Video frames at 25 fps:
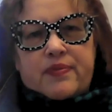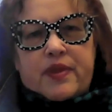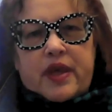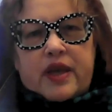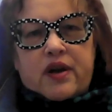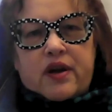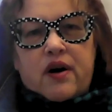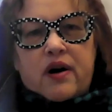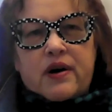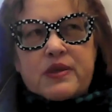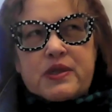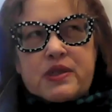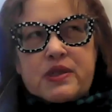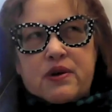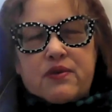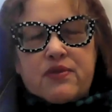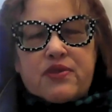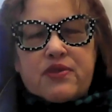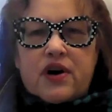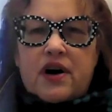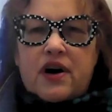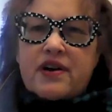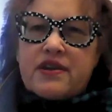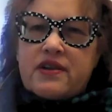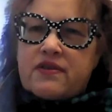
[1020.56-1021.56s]
also
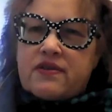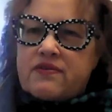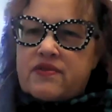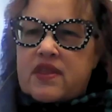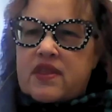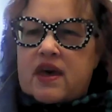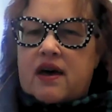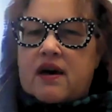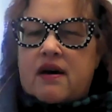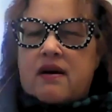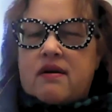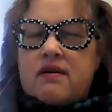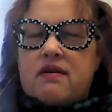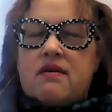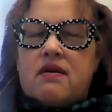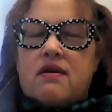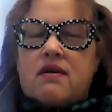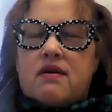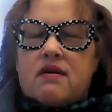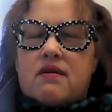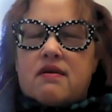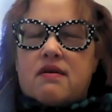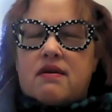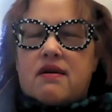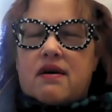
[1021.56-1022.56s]
thought of that
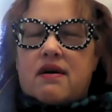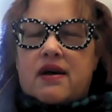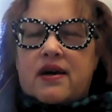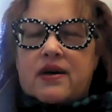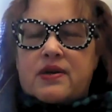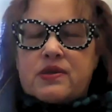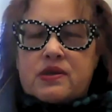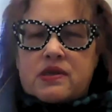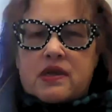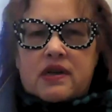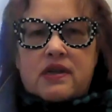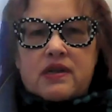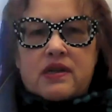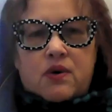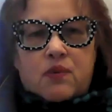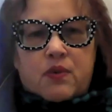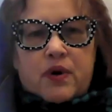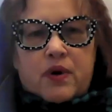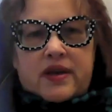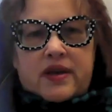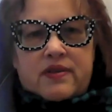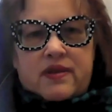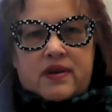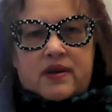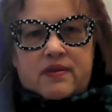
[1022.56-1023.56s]
as a
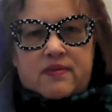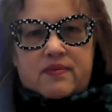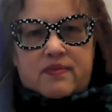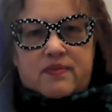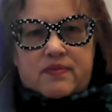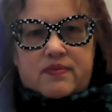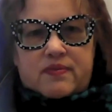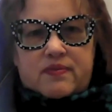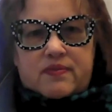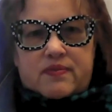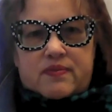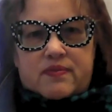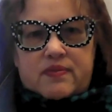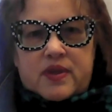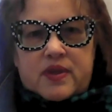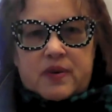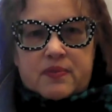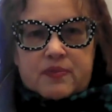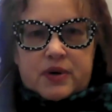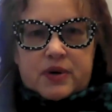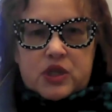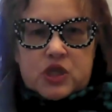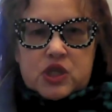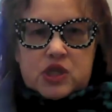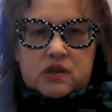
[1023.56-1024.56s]
way that
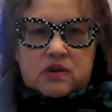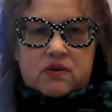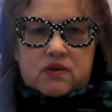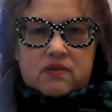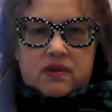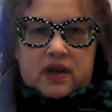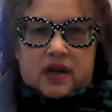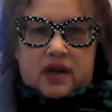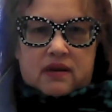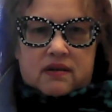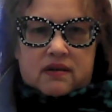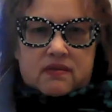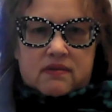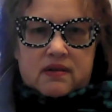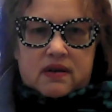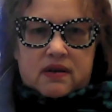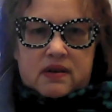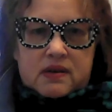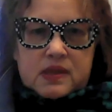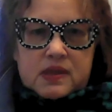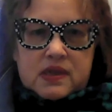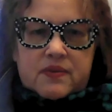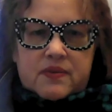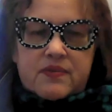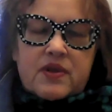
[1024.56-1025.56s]
puts you
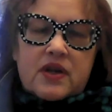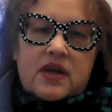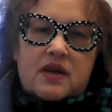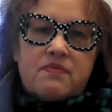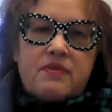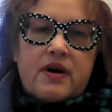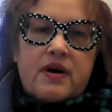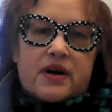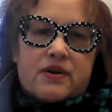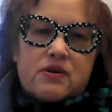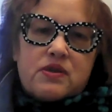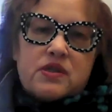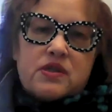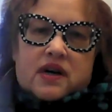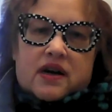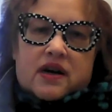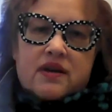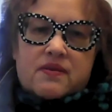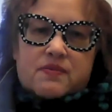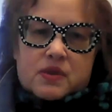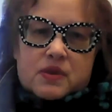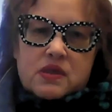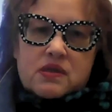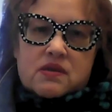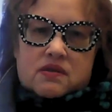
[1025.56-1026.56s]
something in modern
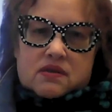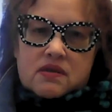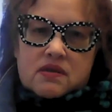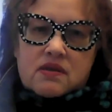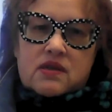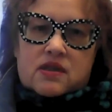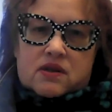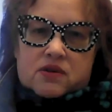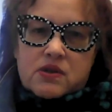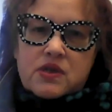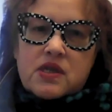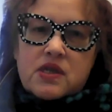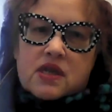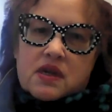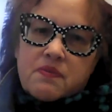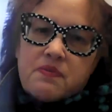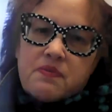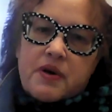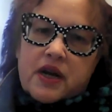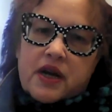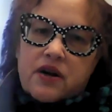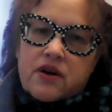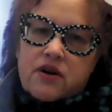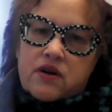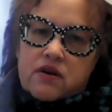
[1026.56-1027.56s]
times, to
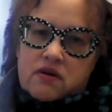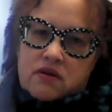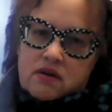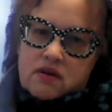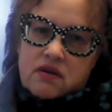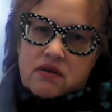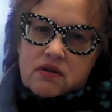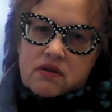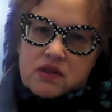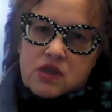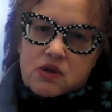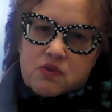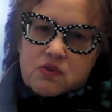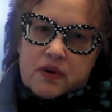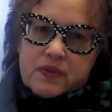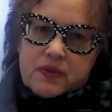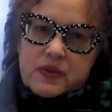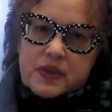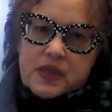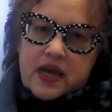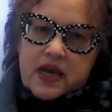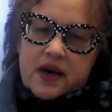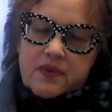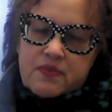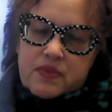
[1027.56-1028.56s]
compare to what
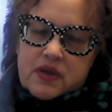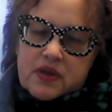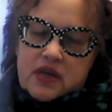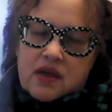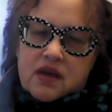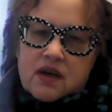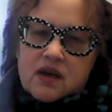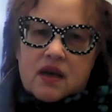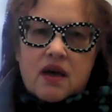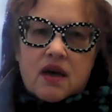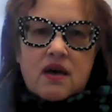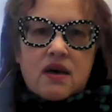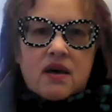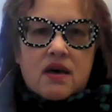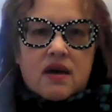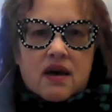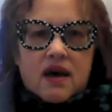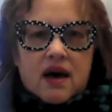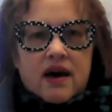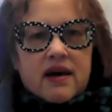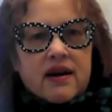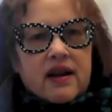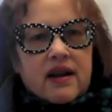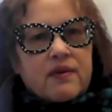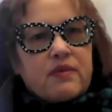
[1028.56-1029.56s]
was happening.
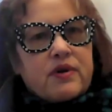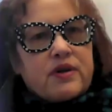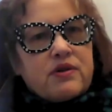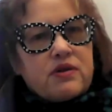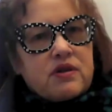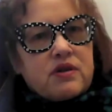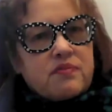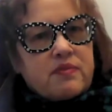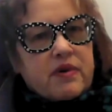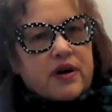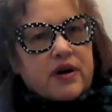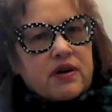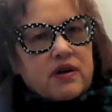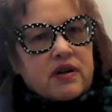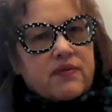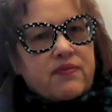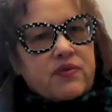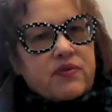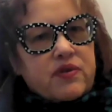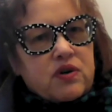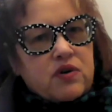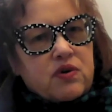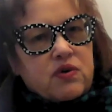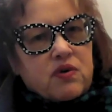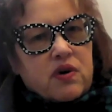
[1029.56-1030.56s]
And I wondered, Mark, if
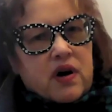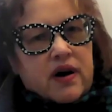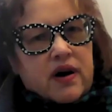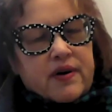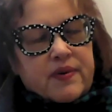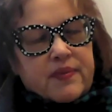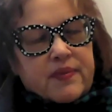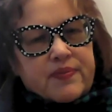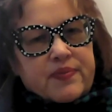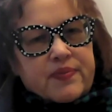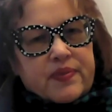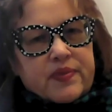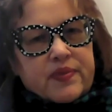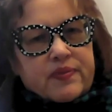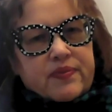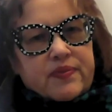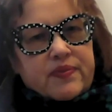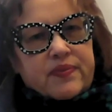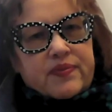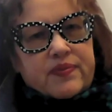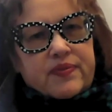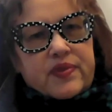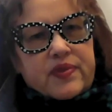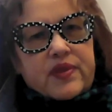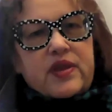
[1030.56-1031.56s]
you
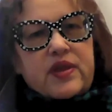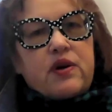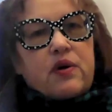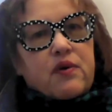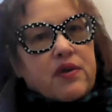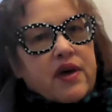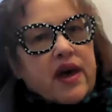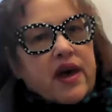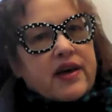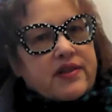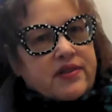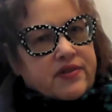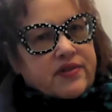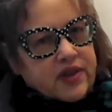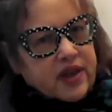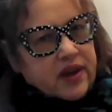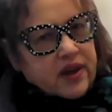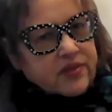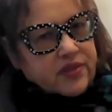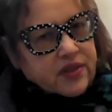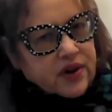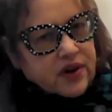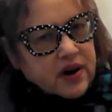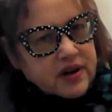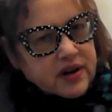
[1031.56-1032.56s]

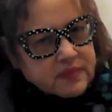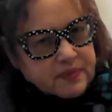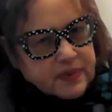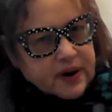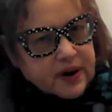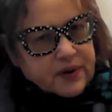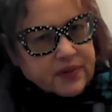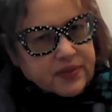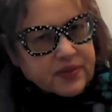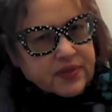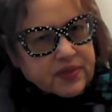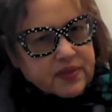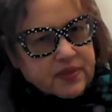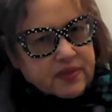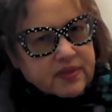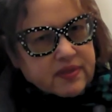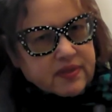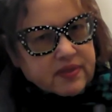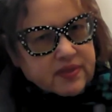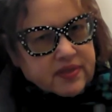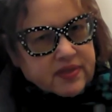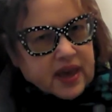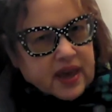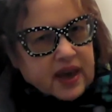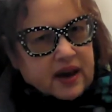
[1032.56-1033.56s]
had thought about
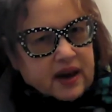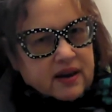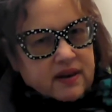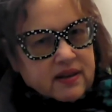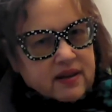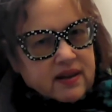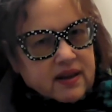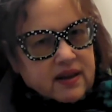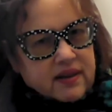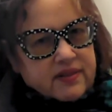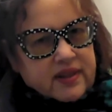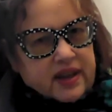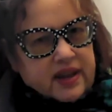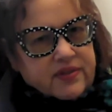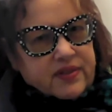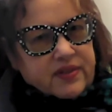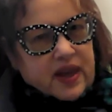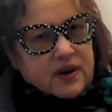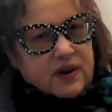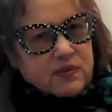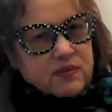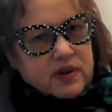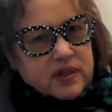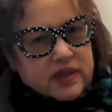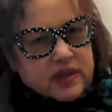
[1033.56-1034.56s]
that and
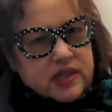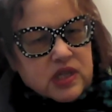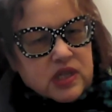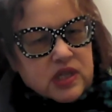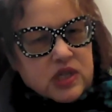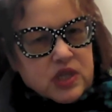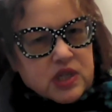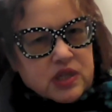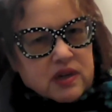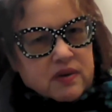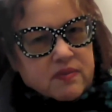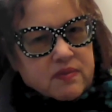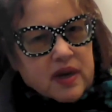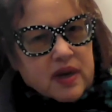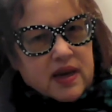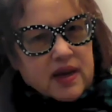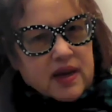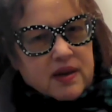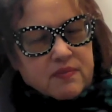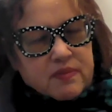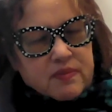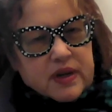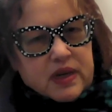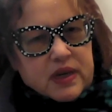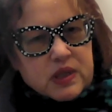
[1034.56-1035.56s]
that relationship,
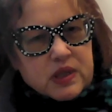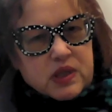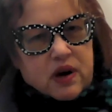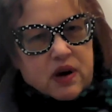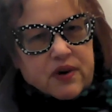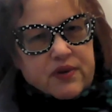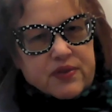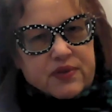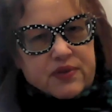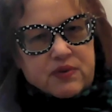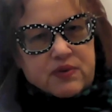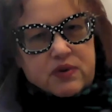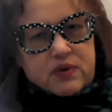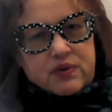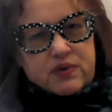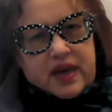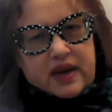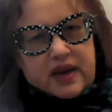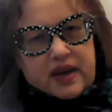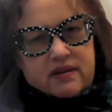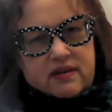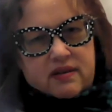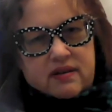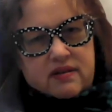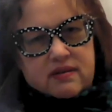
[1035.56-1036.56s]
because all through
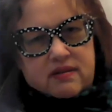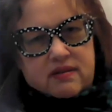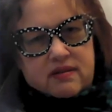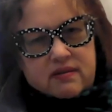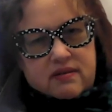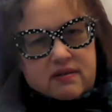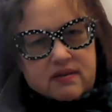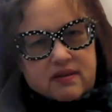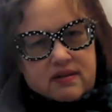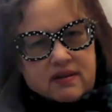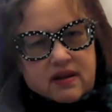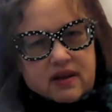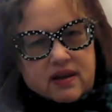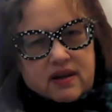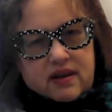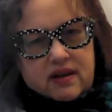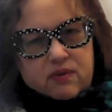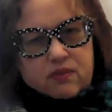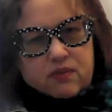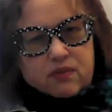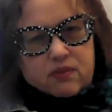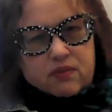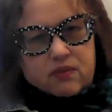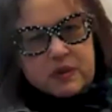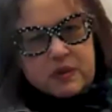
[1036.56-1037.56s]
that
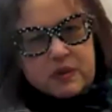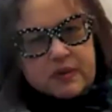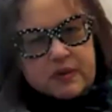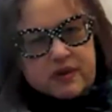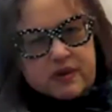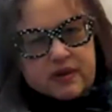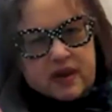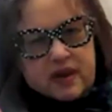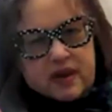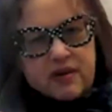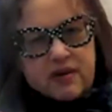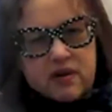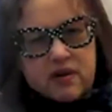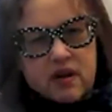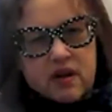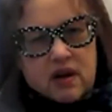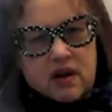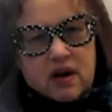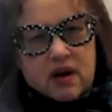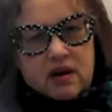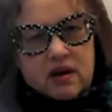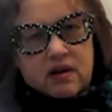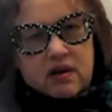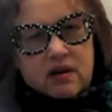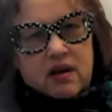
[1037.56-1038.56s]
Rust Belt
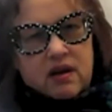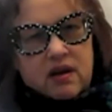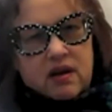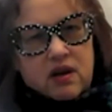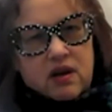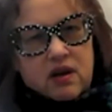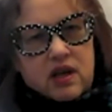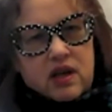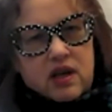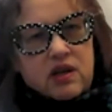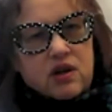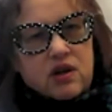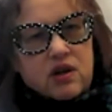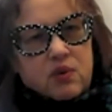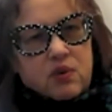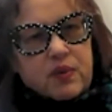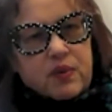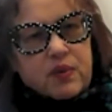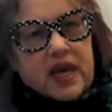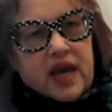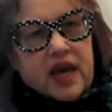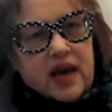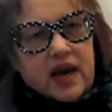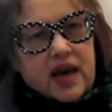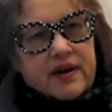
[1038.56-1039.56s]
area, we
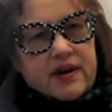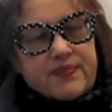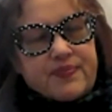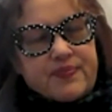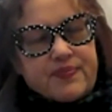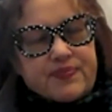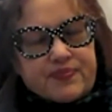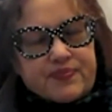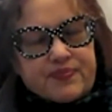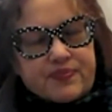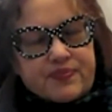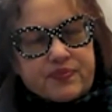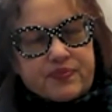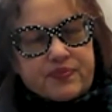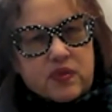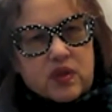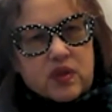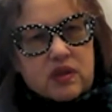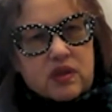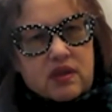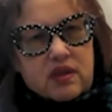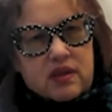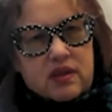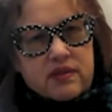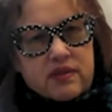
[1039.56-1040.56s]
had
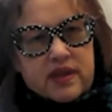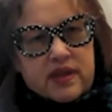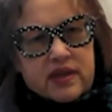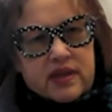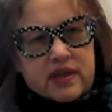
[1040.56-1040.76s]
the